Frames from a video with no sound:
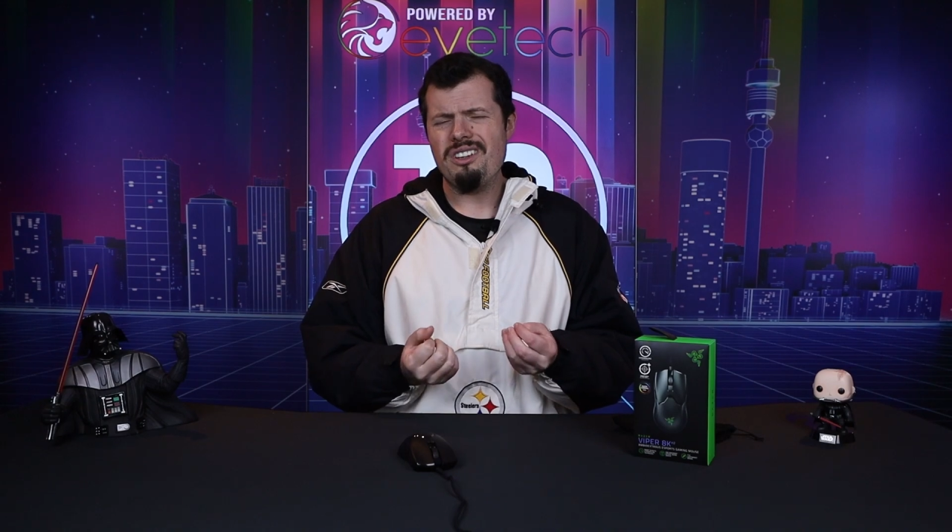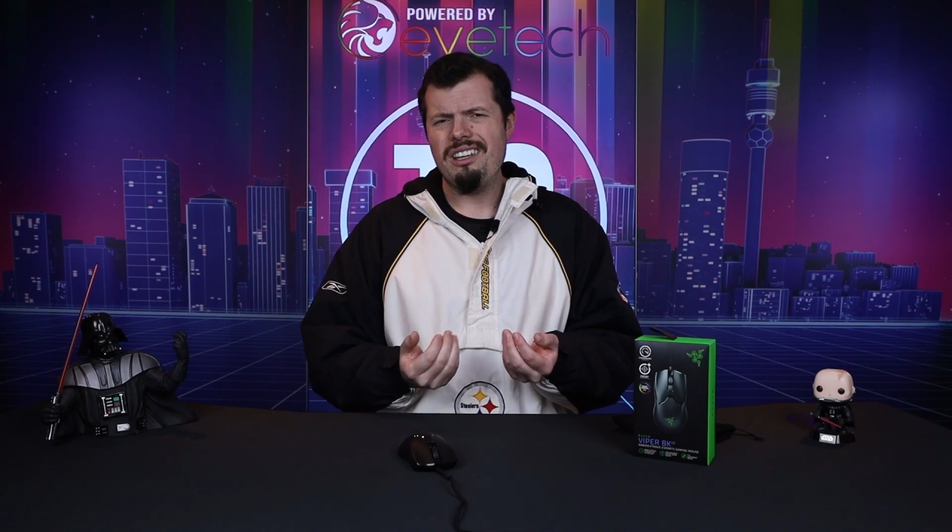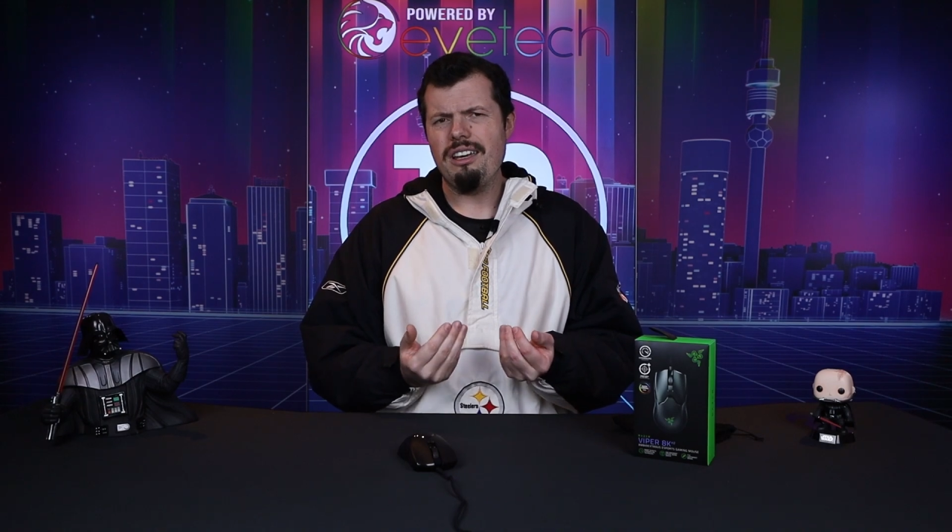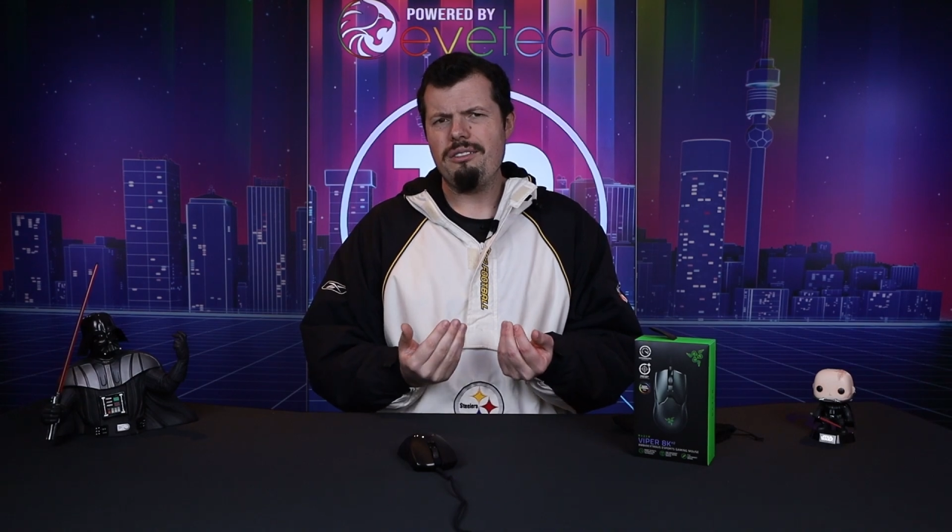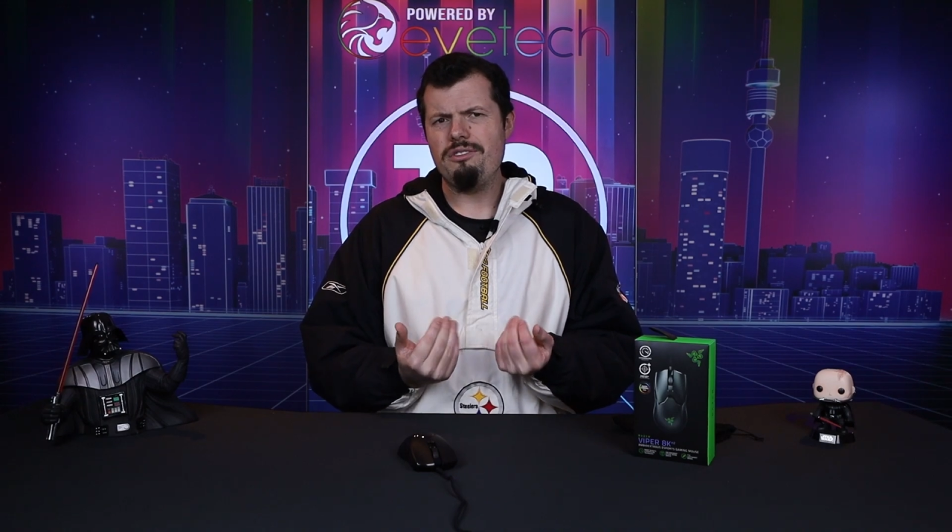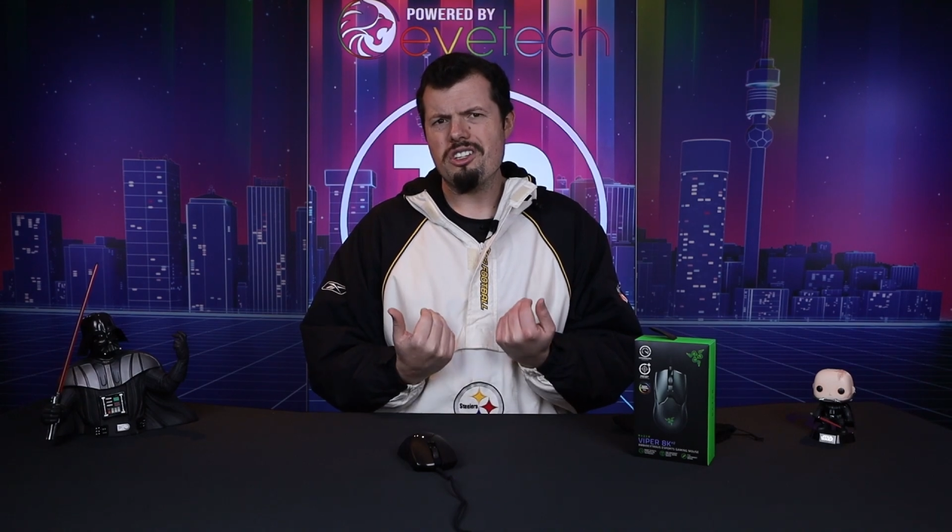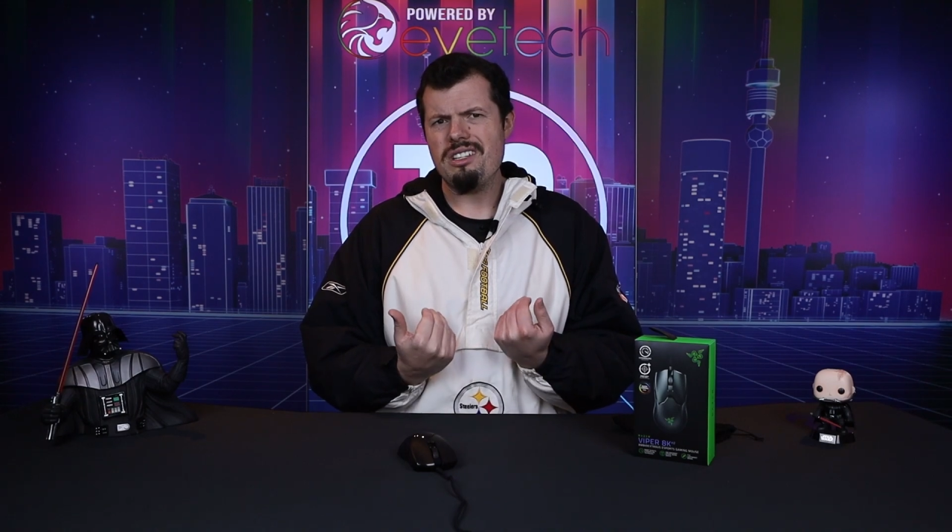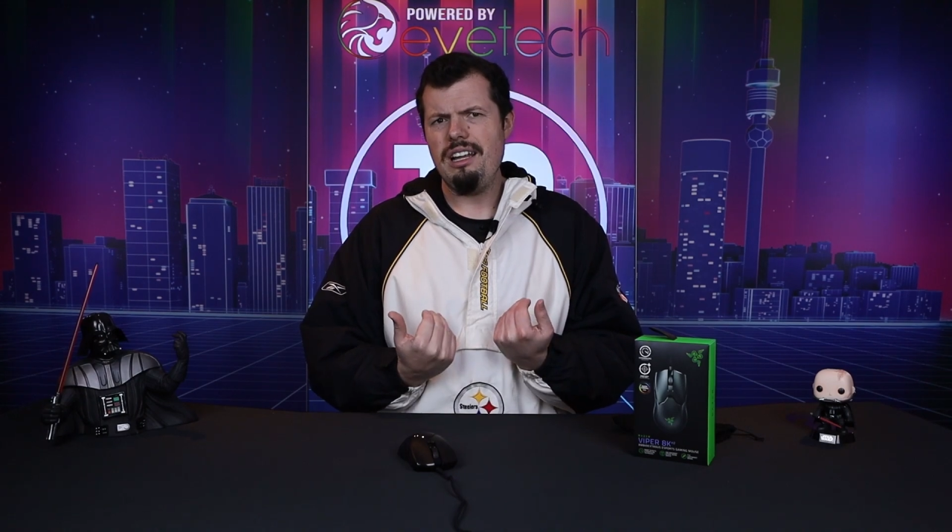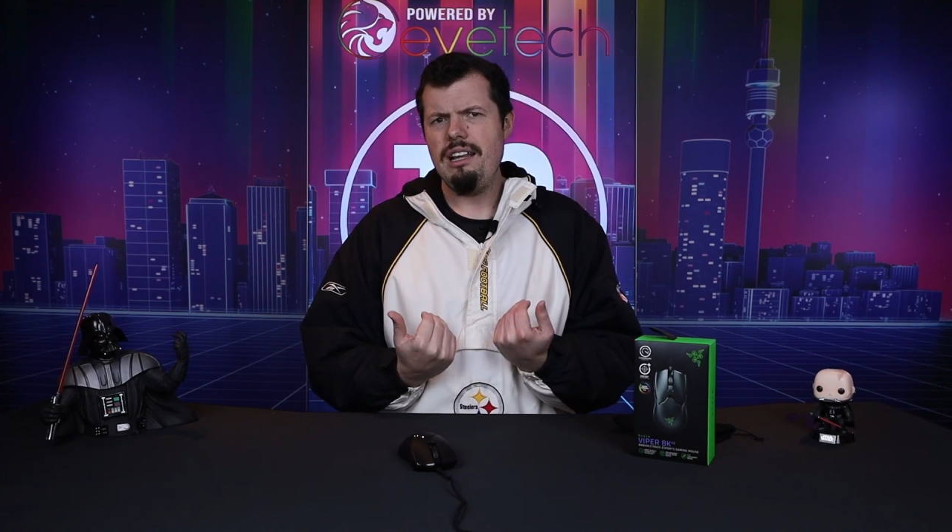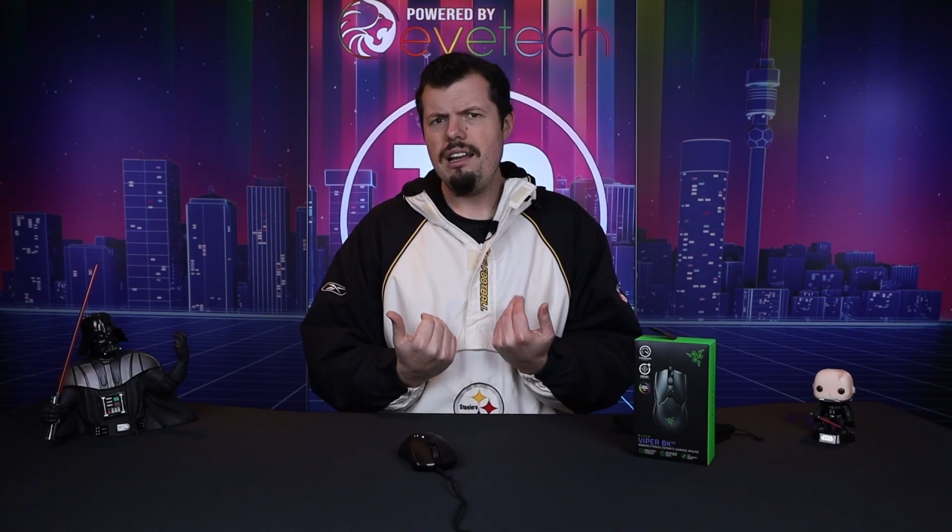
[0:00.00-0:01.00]
to give
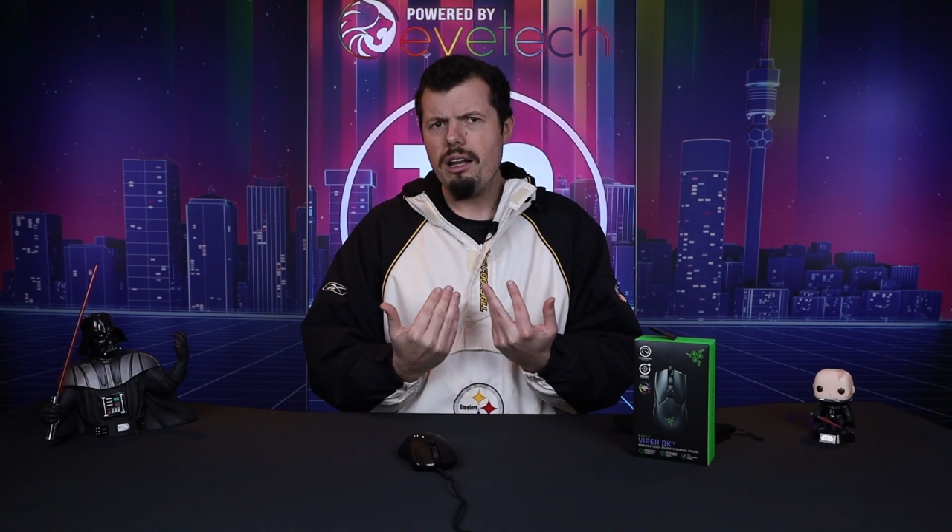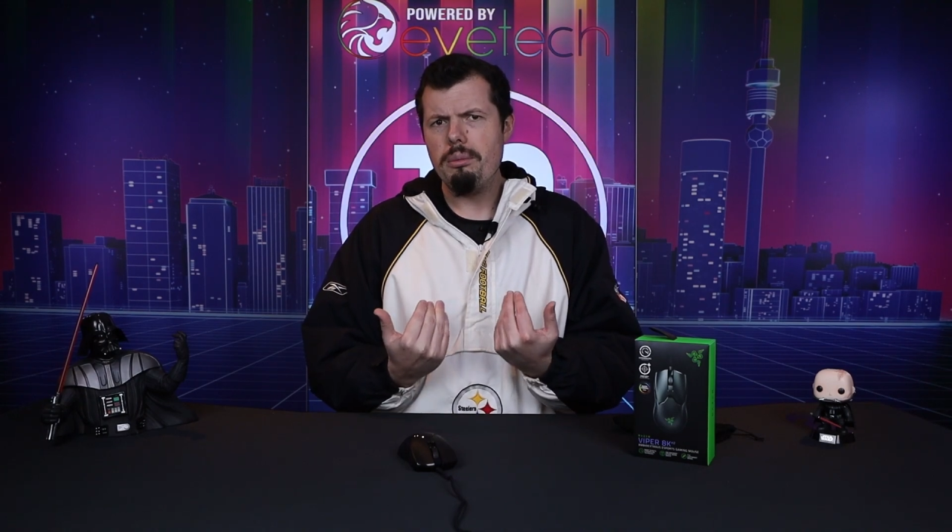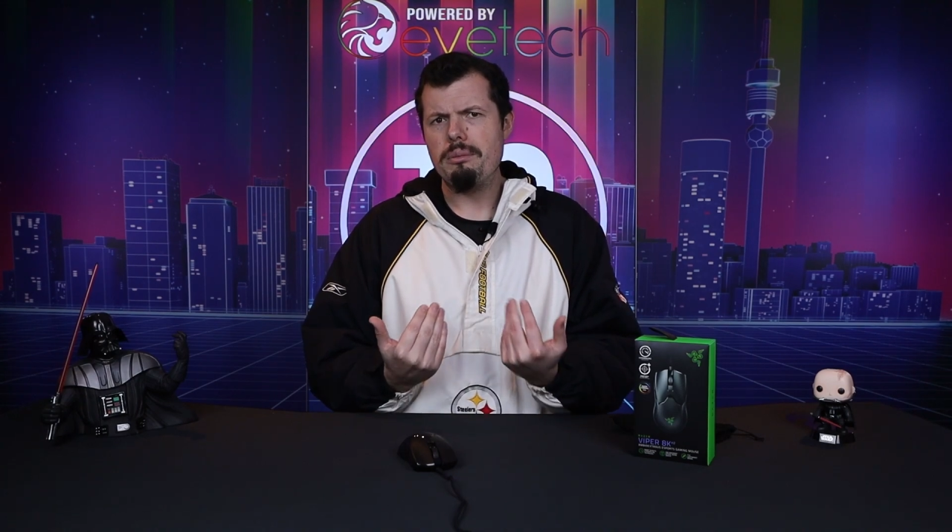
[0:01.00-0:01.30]
just a little